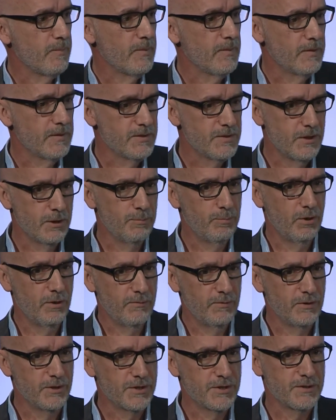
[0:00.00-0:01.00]
There's no
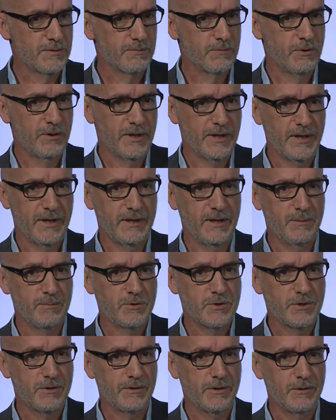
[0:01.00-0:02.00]
provenance of credit card
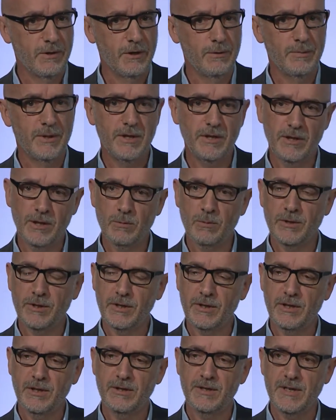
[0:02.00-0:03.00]
numbers on their own, but you know what?
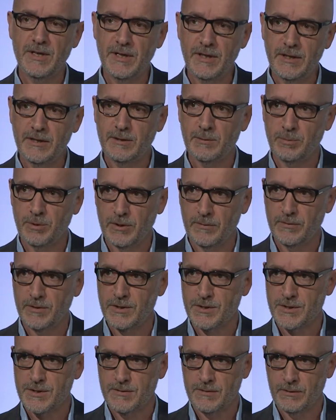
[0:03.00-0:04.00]
You don't need the
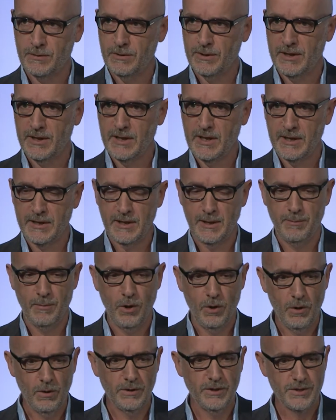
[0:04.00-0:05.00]
provenance of the credit card number
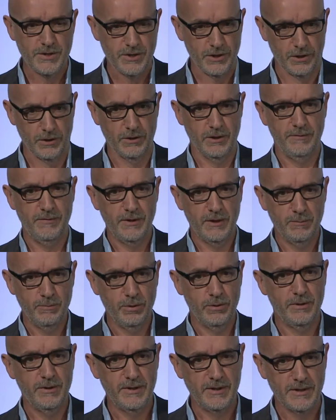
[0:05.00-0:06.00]
on its own if you can
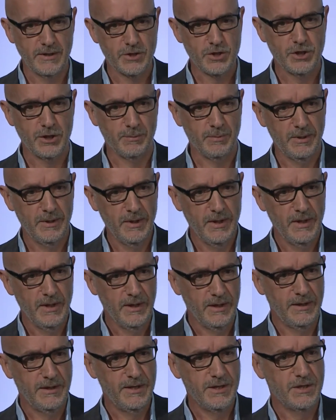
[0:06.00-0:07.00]
put it in a chip
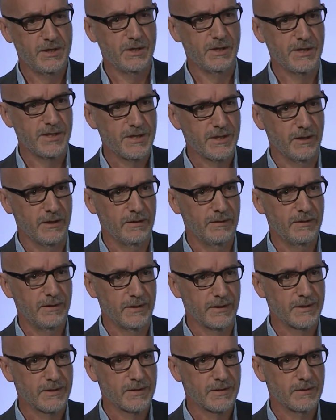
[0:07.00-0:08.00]
and digitally sign
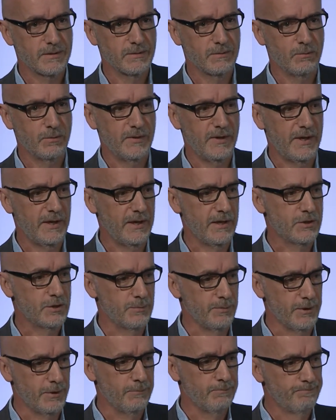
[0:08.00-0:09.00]
things with that
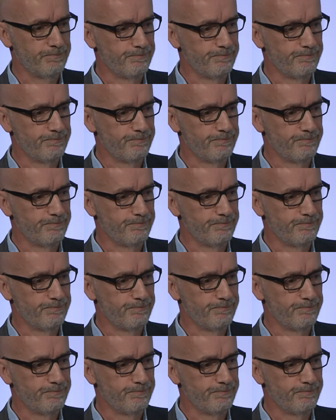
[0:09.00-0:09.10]
attribute.